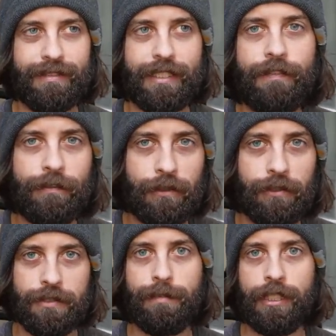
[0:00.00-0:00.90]

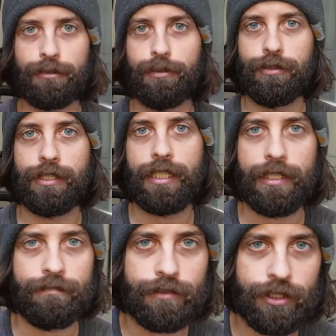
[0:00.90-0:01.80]
difficult to be
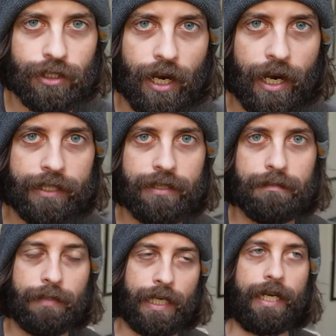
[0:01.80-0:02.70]
truly shocked
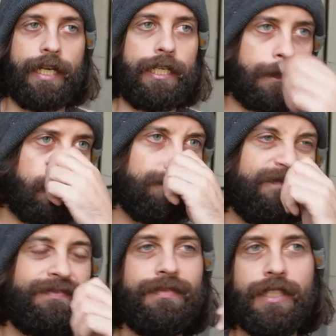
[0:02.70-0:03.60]
by
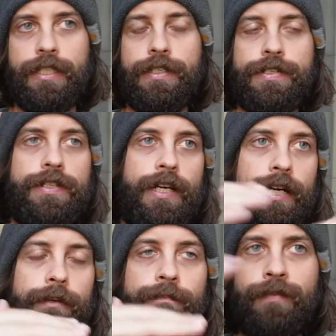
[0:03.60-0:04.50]
these
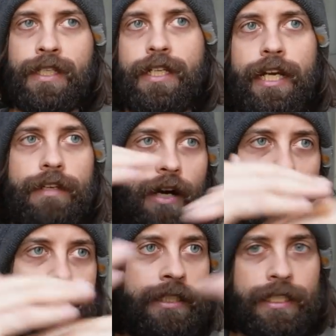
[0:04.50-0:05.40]
kind of
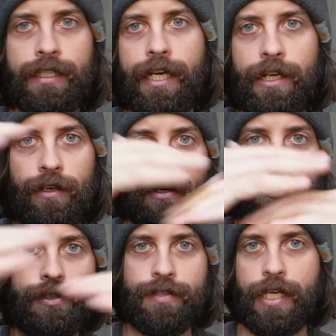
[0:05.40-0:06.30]
onion
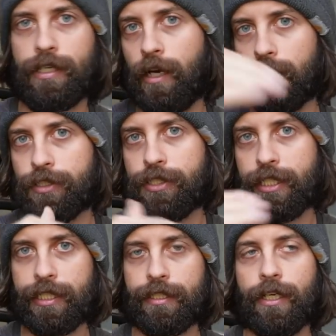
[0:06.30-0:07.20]
layers of
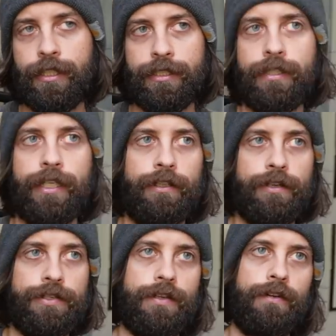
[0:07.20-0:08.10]
psychology and onion
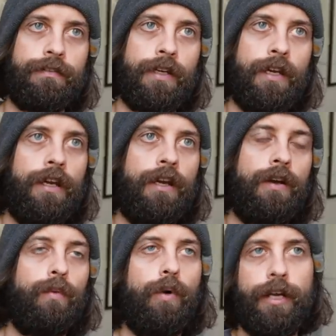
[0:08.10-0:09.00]
layers of
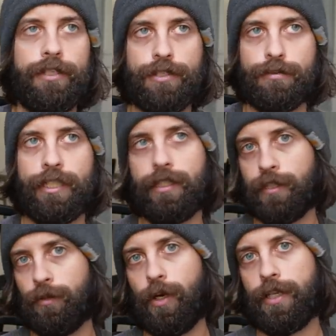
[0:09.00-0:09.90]
what is
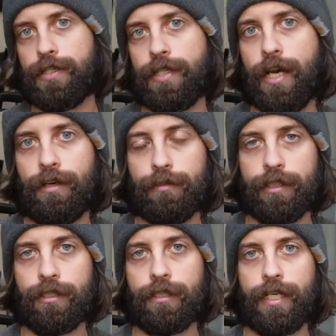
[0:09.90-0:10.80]
real and what is not
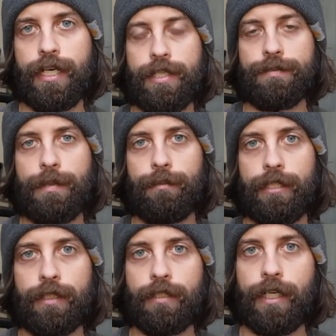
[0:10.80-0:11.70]
real. As
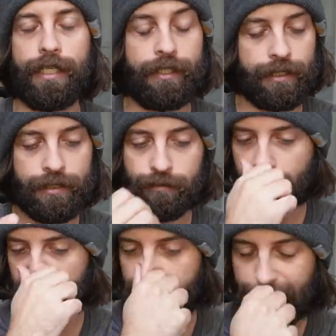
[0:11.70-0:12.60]
maybe I kicked you
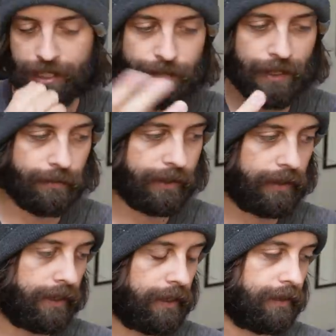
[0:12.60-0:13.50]
again, as maybe
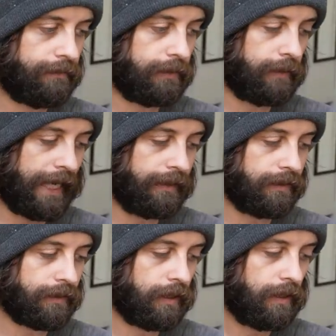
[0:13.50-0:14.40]
if you hadn't,